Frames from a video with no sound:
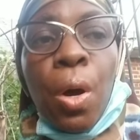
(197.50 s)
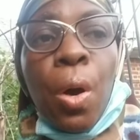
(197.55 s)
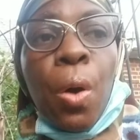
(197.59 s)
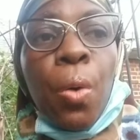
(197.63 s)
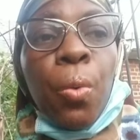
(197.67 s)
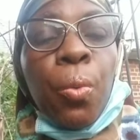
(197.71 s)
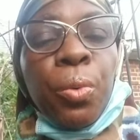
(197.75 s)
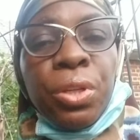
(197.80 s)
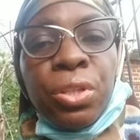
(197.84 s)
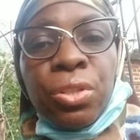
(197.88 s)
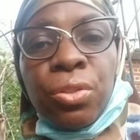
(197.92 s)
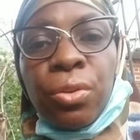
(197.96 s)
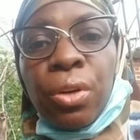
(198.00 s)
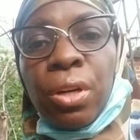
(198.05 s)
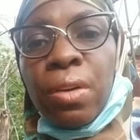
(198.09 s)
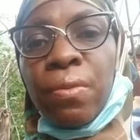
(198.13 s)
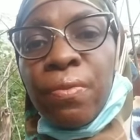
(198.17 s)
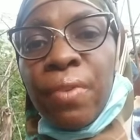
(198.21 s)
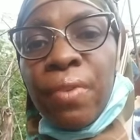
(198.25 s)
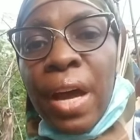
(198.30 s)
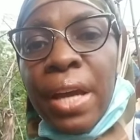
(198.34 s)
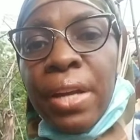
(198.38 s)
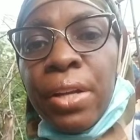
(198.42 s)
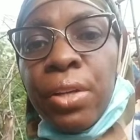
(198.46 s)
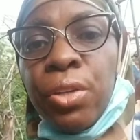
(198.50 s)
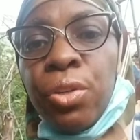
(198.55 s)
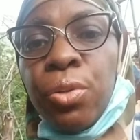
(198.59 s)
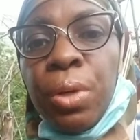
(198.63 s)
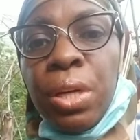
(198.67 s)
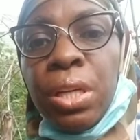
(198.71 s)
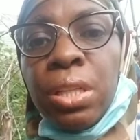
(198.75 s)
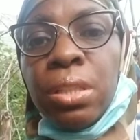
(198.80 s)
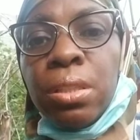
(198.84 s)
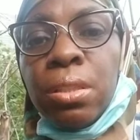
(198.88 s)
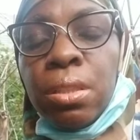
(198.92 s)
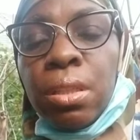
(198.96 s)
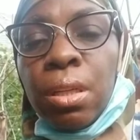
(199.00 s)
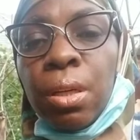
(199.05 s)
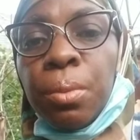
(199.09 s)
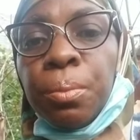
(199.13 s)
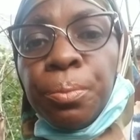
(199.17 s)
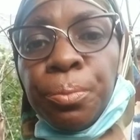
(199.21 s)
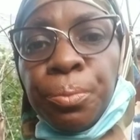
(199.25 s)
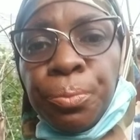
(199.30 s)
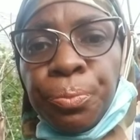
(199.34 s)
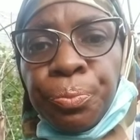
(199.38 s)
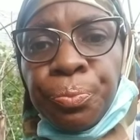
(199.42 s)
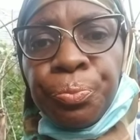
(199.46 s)
when we start inviting you into
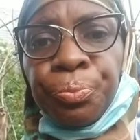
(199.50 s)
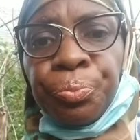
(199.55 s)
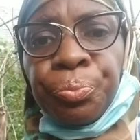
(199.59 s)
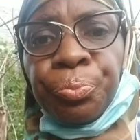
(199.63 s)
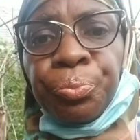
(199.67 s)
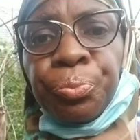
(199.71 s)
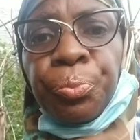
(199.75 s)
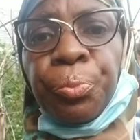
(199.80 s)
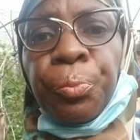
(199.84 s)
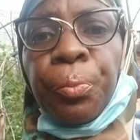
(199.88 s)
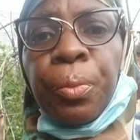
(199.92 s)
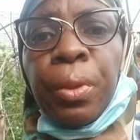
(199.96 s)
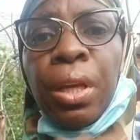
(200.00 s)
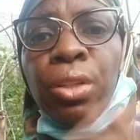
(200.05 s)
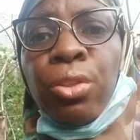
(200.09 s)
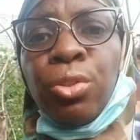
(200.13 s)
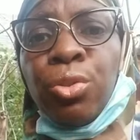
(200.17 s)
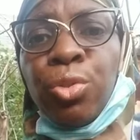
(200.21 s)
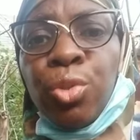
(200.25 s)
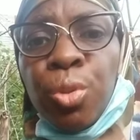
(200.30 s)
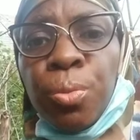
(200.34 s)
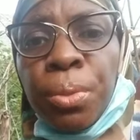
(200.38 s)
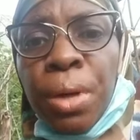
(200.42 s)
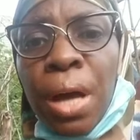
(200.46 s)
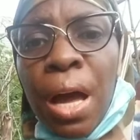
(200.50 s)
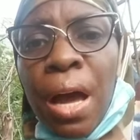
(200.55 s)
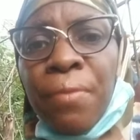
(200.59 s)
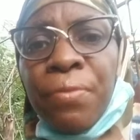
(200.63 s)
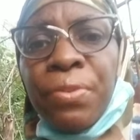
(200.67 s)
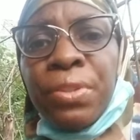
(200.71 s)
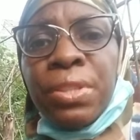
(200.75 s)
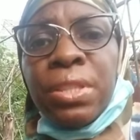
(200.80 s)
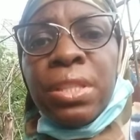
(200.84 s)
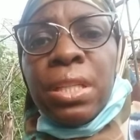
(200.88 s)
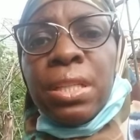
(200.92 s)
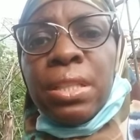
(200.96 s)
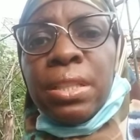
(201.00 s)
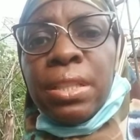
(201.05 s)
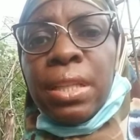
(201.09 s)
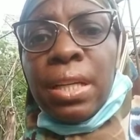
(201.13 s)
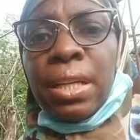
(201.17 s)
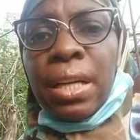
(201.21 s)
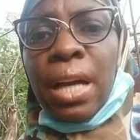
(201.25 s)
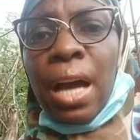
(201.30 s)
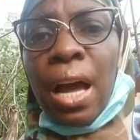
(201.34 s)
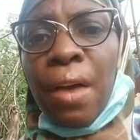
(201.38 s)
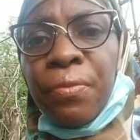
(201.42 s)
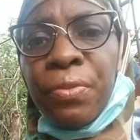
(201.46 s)
Zoom conferences
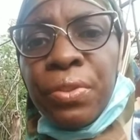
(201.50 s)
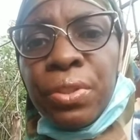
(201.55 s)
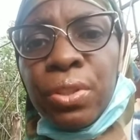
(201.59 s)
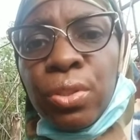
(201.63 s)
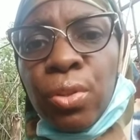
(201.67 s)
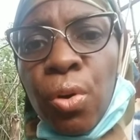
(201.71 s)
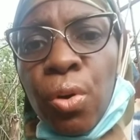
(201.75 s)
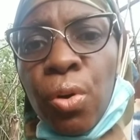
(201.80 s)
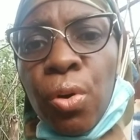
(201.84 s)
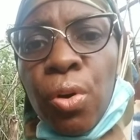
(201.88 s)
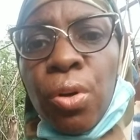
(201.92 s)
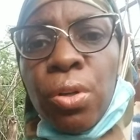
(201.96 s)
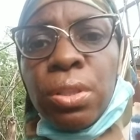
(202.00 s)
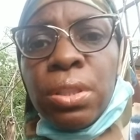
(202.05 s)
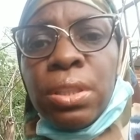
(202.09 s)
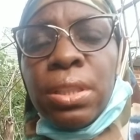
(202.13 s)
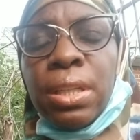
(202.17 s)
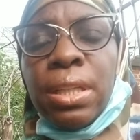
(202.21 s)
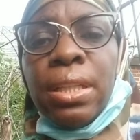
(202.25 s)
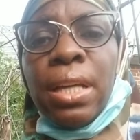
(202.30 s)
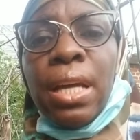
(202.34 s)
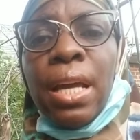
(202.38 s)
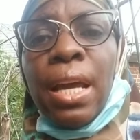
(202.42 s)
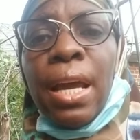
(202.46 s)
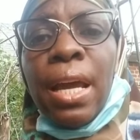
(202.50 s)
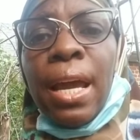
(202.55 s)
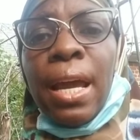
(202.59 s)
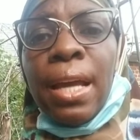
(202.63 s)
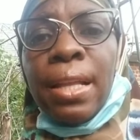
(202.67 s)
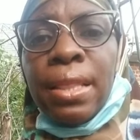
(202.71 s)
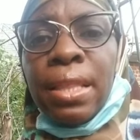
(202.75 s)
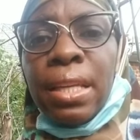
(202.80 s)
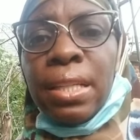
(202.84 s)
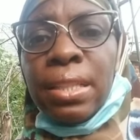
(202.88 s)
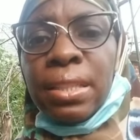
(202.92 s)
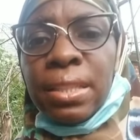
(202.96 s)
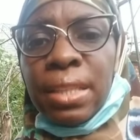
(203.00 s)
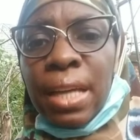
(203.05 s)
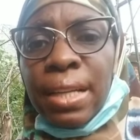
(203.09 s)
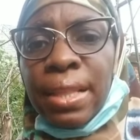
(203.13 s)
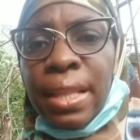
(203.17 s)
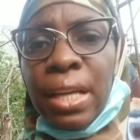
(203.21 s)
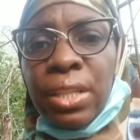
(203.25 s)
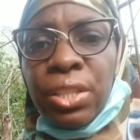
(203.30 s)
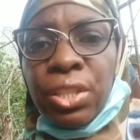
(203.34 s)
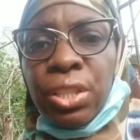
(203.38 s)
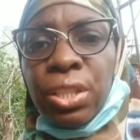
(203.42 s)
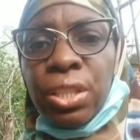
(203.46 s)
and conference calls and things like
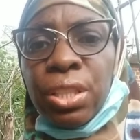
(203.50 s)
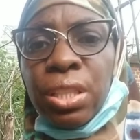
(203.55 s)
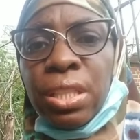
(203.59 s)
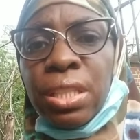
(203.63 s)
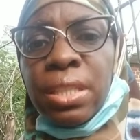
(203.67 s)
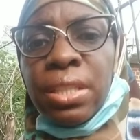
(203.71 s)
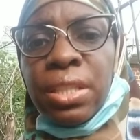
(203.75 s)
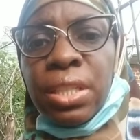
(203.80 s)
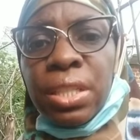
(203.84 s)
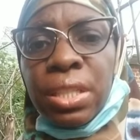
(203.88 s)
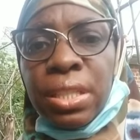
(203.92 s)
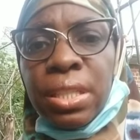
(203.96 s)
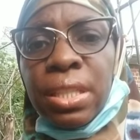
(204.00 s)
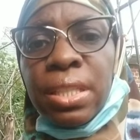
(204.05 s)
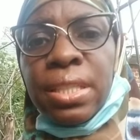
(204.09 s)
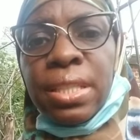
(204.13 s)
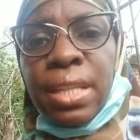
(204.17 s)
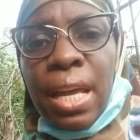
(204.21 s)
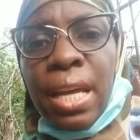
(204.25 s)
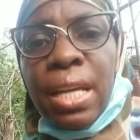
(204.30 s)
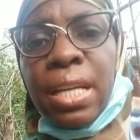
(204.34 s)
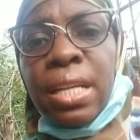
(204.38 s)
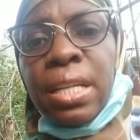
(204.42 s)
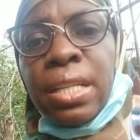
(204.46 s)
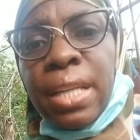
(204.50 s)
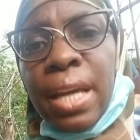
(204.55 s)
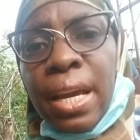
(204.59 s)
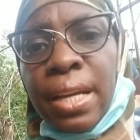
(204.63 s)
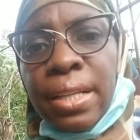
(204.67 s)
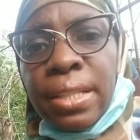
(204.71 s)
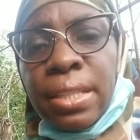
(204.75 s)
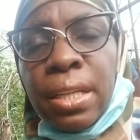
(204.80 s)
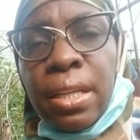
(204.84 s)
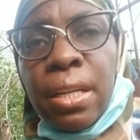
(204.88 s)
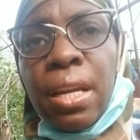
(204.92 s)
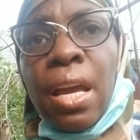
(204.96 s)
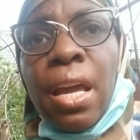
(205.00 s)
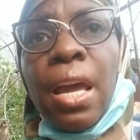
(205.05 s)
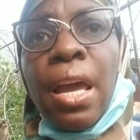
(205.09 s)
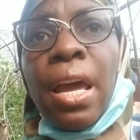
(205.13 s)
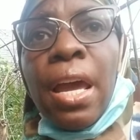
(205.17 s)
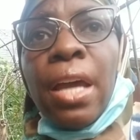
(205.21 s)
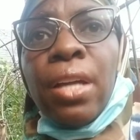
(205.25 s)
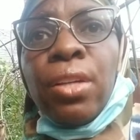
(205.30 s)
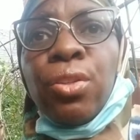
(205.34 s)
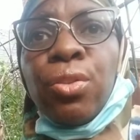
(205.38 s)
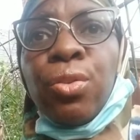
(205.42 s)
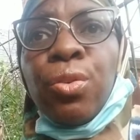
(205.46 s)
that, just to stay connected.
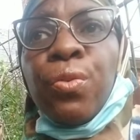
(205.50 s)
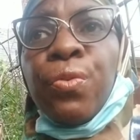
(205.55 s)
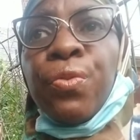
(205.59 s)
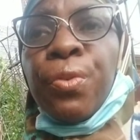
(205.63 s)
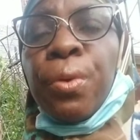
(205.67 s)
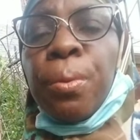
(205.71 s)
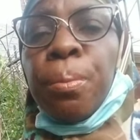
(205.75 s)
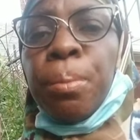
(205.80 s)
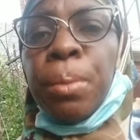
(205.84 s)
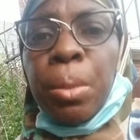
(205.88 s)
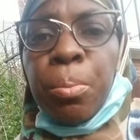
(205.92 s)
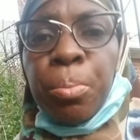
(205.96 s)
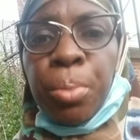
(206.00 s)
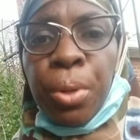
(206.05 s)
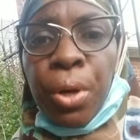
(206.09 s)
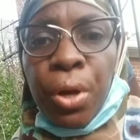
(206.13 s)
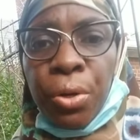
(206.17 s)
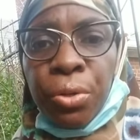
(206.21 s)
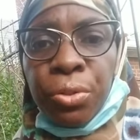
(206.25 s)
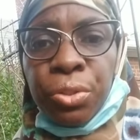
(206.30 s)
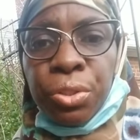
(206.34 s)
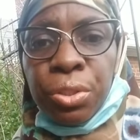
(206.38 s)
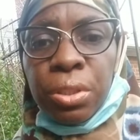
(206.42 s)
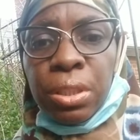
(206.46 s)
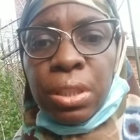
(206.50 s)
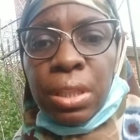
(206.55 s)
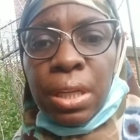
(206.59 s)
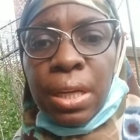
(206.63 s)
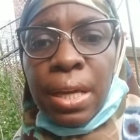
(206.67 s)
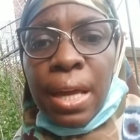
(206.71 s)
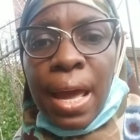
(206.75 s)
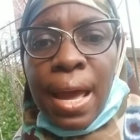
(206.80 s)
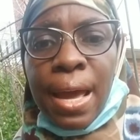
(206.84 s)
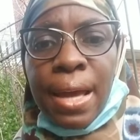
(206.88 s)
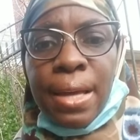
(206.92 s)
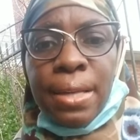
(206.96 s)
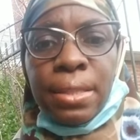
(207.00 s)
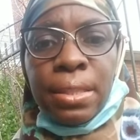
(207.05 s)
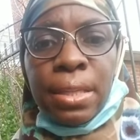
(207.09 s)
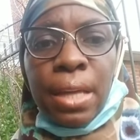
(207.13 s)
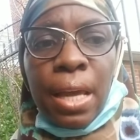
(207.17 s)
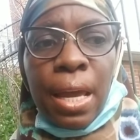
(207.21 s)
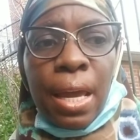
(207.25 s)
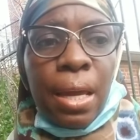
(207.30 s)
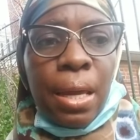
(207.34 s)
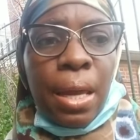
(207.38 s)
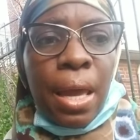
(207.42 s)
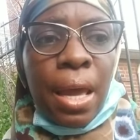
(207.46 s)
And two, for me personally, as
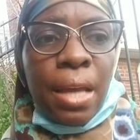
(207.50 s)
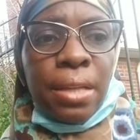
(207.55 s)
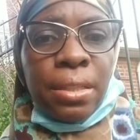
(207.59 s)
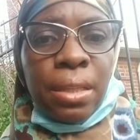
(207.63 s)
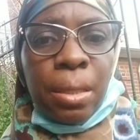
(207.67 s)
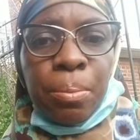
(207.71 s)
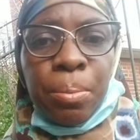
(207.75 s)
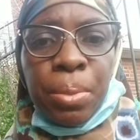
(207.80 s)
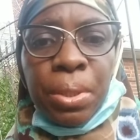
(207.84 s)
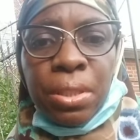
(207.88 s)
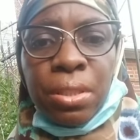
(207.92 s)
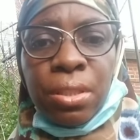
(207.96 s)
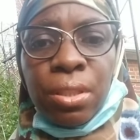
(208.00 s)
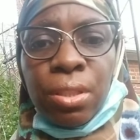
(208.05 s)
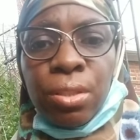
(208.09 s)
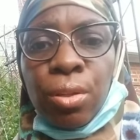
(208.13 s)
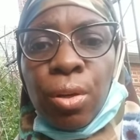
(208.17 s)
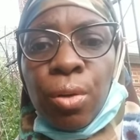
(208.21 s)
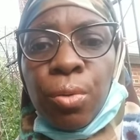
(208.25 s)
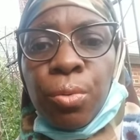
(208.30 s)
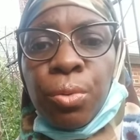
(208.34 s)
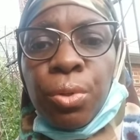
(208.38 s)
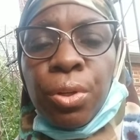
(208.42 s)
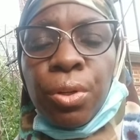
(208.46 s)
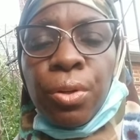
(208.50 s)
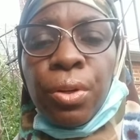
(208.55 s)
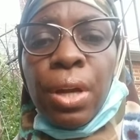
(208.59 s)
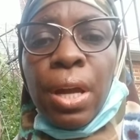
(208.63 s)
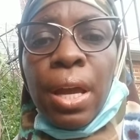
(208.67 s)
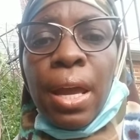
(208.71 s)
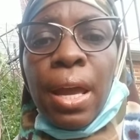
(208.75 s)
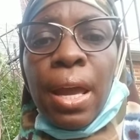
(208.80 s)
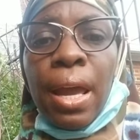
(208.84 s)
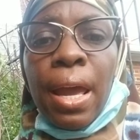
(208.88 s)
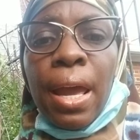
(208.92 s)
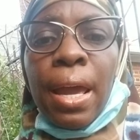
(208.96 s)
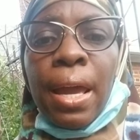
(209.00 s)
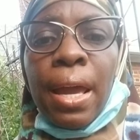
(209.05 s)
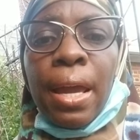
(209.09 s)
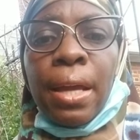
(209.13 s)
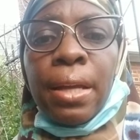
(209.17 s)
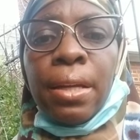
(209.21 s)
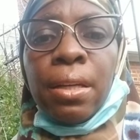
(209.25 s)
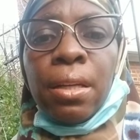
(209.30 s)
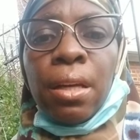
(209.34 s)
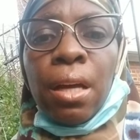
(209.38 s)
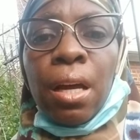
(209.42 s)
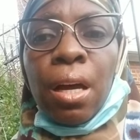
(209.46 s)
a business owner
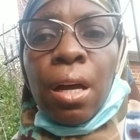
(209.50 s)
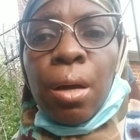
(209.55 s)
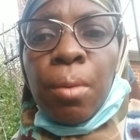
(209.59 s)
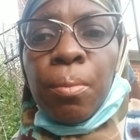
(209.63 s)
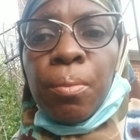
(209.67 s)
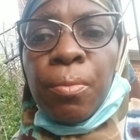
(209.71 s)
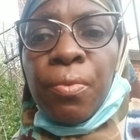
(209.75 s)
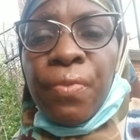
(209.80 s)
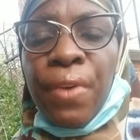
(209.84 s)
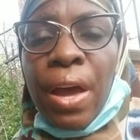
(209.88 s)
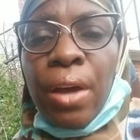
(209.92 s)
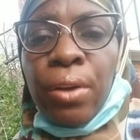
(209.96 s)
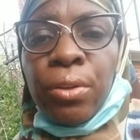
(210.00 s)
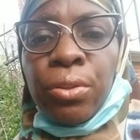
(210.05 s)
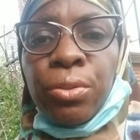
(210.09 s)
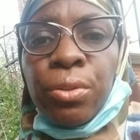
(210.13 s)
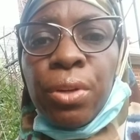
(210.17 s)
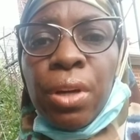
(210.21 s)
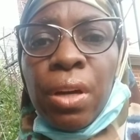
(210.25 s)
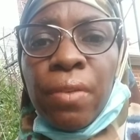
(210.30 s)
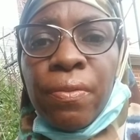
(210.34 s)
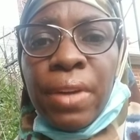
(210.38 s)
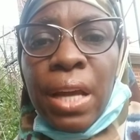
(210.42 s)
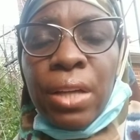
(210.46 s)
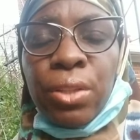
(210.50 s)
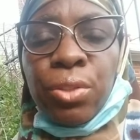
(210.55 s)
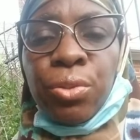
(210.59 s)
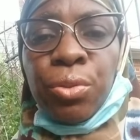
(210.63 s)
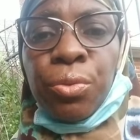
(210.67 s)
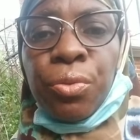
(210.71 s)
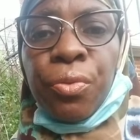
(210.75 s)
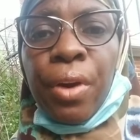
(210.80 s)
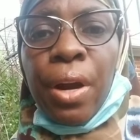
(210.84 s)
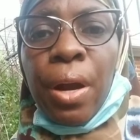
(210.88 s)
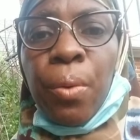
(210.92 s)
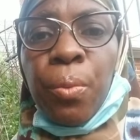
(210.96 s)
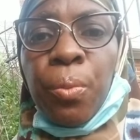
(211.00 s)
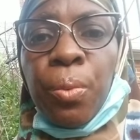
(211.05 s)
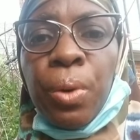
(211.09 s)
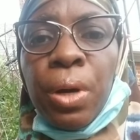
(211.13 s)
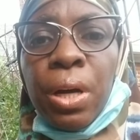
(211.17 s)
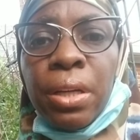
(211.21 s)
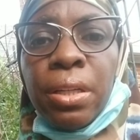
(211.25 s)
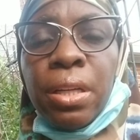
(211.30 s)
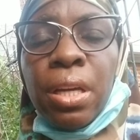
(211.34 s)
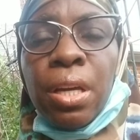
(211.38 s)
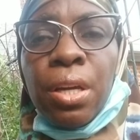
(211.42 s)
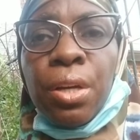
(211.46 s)
and founder of Natural Ground One,